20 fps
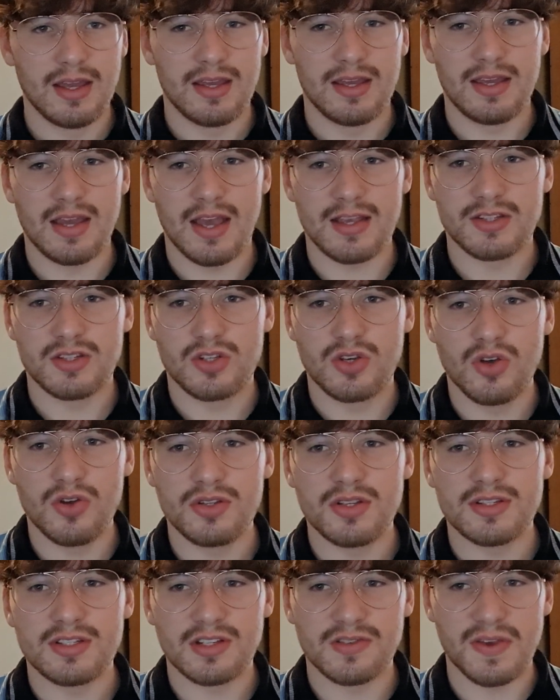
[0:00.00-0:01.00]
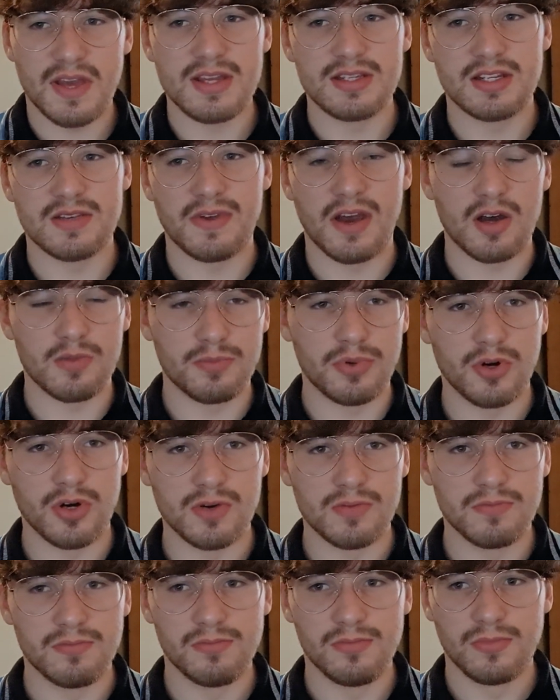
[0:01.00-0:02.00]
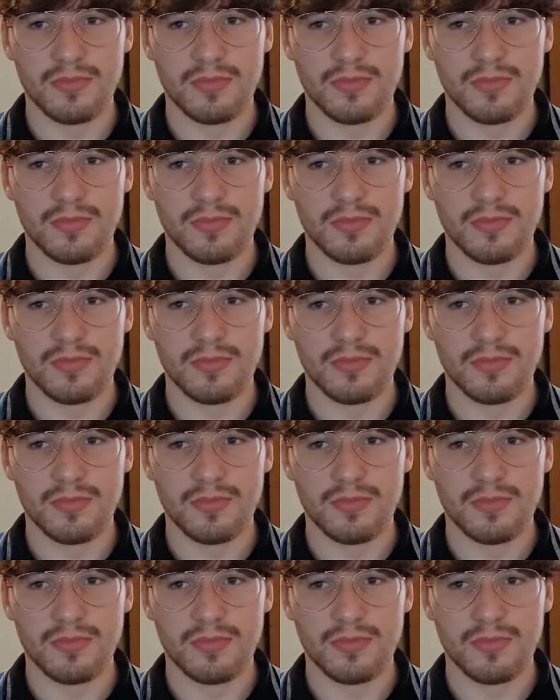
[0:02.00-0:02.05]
He has good defensive output.